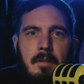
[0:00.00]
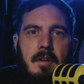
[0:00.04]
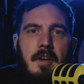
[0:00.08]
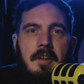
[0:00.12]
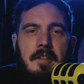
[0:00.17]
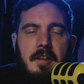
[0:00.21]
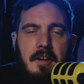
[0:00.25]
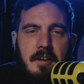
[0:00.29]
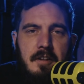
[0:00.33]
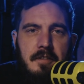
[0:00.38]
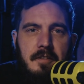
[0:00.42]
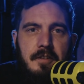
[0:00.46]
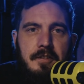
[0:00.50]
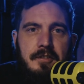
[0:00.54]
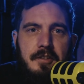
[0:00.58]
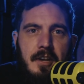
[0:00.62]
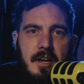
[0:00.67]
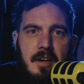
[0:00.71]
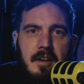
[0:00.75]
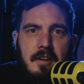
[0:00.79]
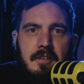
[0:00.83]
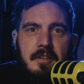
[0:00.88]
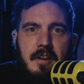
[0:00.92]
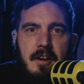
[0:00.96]
And then in the
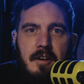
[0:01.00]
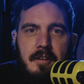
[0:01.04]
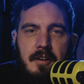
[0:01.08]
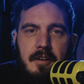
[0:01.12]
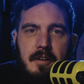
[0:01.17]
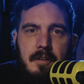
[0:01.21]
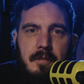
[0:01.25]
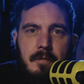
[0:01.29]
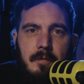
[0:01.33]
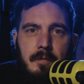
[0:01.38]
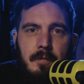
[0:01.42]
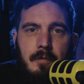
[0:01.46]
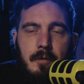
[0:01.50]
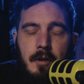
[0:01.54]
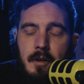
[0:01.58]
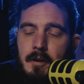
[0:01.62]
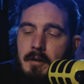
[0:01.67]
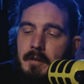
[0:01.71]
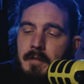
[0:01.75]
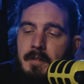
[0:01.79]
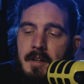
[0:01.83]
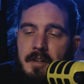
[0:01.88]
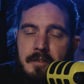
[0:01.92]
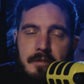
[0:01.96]
secondary,
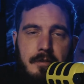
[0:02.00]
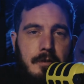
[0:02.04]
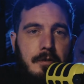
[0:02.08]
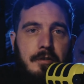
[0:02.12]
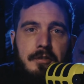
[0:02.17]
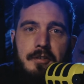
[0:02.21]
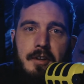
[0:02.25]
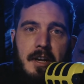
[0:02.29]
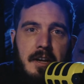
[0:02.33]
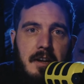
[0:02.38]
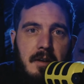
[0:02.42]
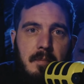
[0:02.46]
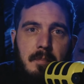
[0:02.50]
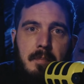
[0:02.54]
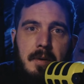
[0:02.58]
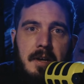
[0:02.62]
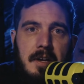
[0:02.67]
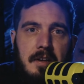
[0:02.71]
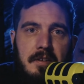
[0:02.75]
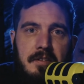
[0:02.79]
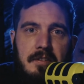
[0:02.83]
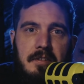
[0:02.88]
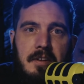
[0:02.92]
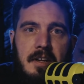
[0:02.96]
that's their 2nd
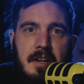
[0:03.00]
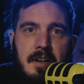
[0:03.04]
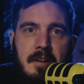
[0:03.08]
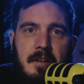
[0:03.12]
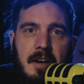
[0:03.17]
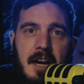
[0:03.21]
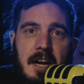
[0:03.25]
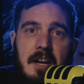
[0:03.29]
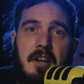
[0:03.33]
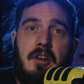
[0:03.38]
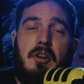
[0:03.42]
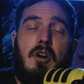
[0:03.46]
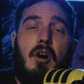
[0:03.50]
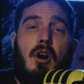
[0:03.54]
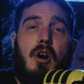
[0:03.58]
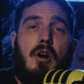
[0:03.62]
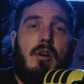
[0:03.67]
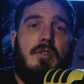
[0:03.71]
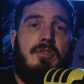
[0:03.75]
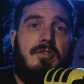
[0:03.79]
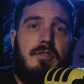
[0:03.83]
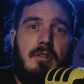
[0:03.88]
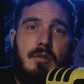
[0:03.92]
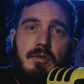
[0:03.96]
biggest need. I could
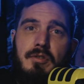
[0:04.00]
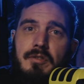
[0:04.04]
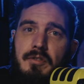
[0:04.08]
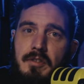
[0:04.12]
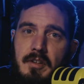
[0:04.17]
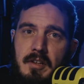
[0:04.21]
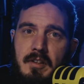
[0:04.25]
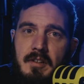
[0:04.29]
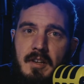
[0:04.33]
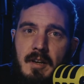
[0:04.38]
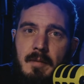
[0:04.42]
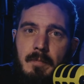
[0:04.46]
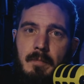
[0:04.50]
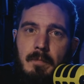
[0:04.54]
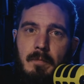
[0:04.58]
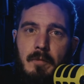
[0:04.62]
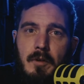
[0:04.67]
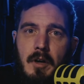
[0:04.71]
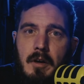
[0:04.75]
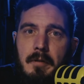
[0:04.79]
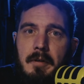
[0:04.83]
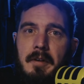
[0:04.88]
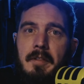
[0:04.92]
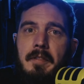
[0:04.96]
also see them
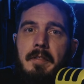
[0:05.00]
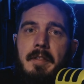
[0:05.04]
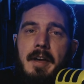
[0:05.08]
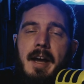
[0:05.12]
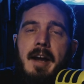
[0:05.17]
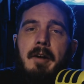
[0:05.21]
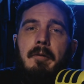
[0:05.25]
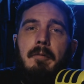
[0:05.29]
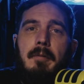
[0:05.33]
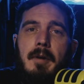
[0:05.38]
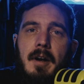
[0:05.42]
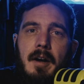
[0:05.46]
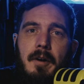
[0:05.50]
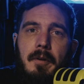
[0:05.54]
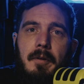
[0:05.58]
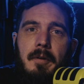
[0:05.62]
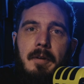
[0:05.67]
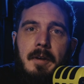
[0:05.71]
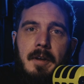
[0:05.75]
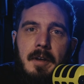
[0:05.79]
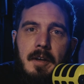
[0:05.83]
going that route